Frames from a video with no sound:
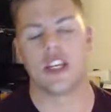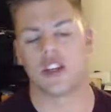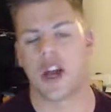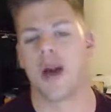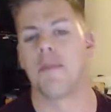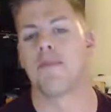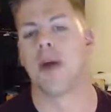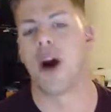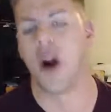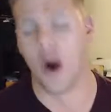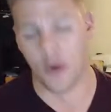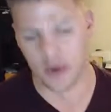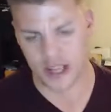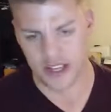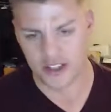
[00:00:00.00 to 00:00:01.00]

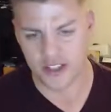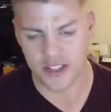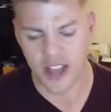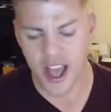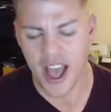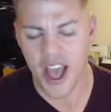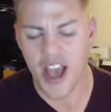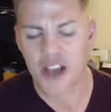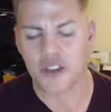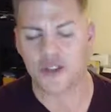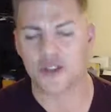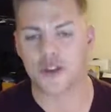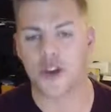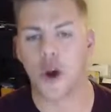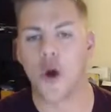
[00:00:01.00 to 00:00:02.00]
opponent.
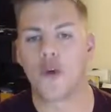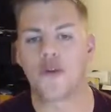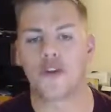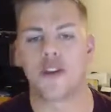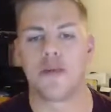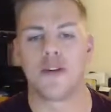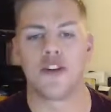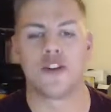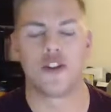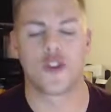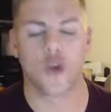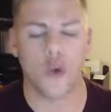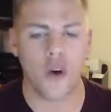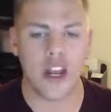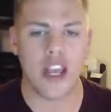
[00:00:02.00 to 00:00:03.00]
So for the
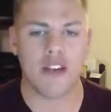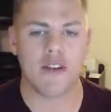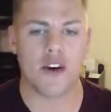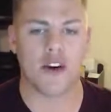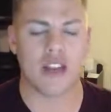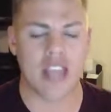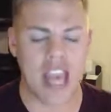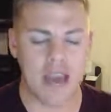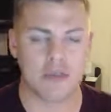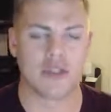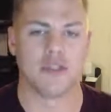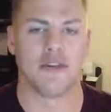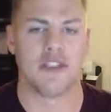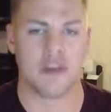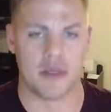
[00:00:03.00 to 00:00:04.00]
majority of your games
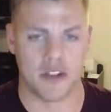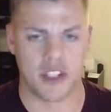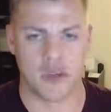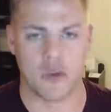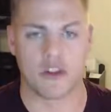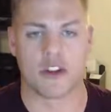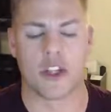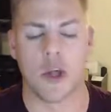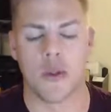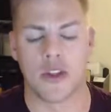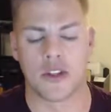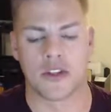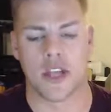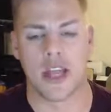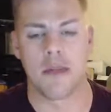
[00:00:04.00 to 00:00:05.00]
of Limited with
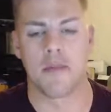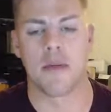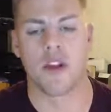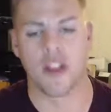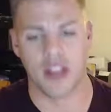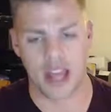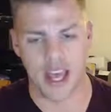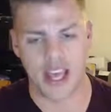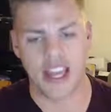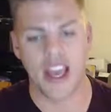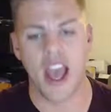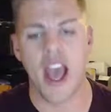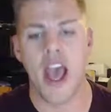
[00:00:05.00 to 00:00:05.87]
Calyx in play,